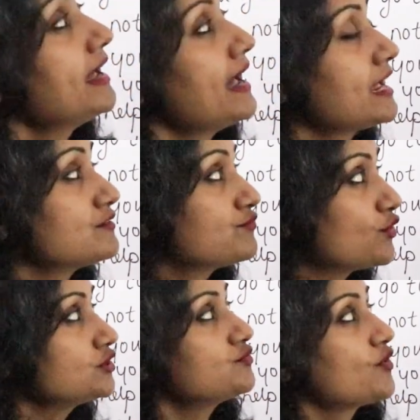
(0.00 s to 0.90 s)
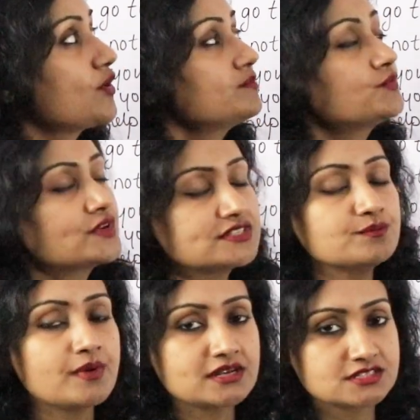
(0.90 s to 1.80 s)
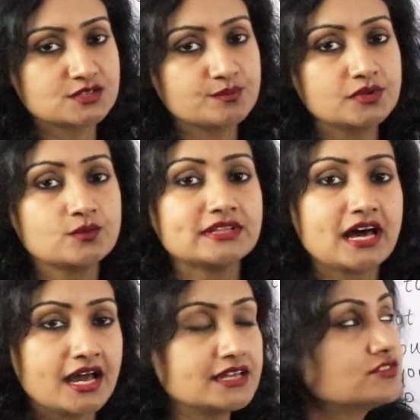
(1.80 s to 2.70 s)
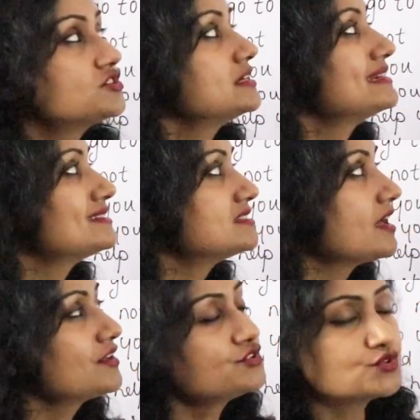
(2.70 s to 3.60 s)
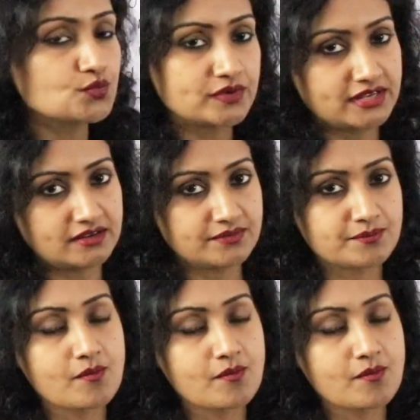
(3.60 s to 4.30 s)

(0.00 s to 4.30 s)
and fourth form present participle with ing is doing.